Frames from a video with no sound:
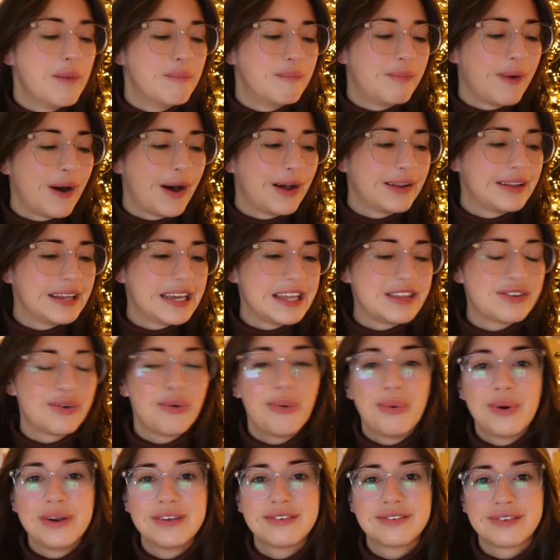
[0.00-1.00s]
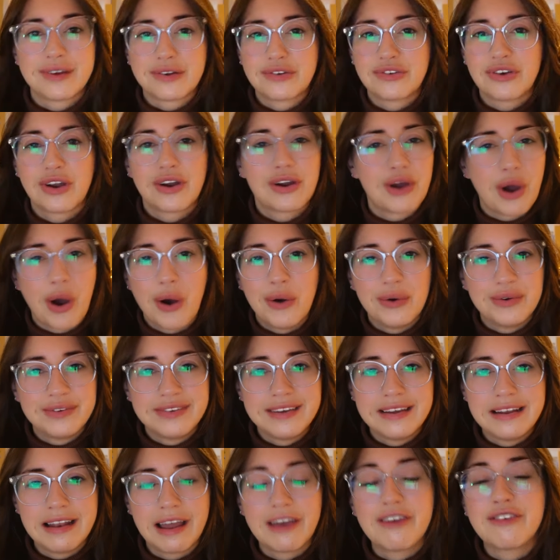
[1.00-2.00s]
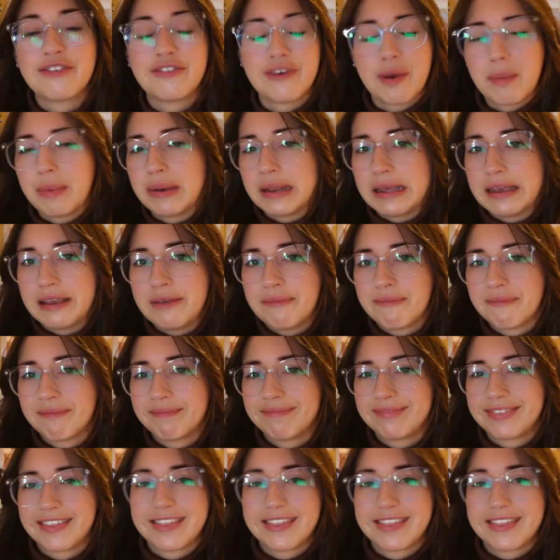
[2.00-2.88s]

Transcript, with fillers: But it's always such a cozy, like, family